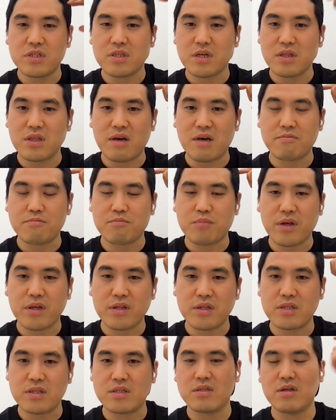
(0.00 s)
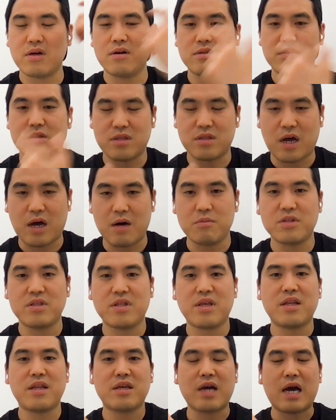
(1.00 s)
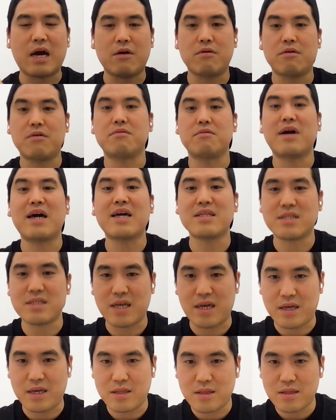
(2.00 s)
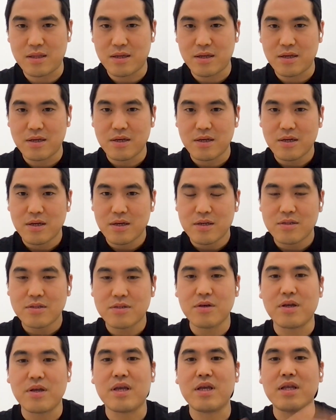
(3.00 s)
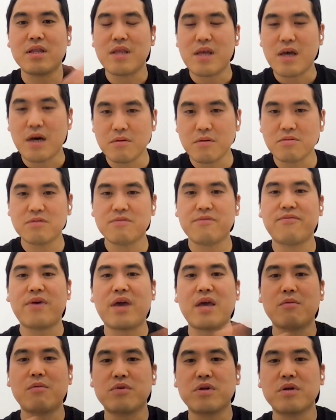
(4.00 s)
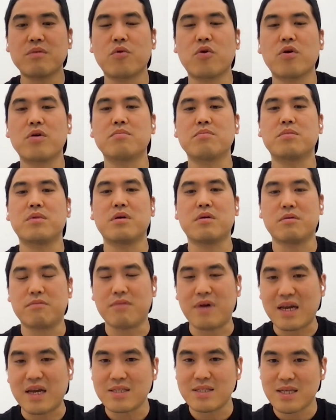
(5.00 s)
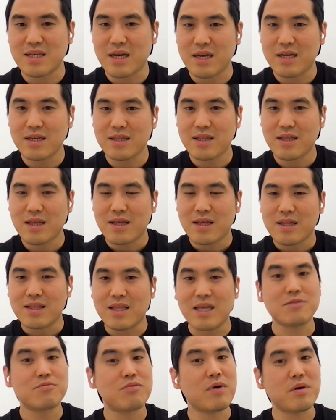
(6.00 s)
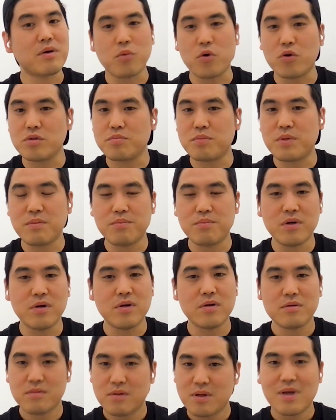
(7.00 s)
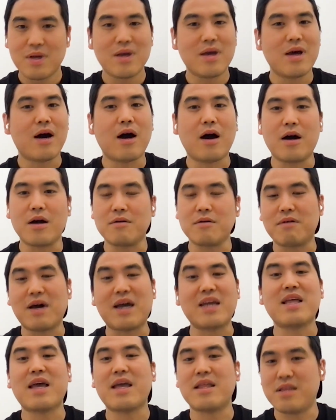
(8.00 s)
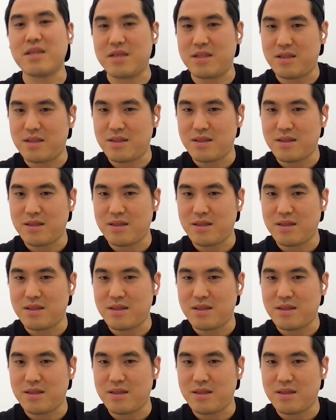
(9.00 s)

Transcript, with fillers: a left brain is uh, dominating our right side. So it helps favoring more of the right side. That's why most people are right-handed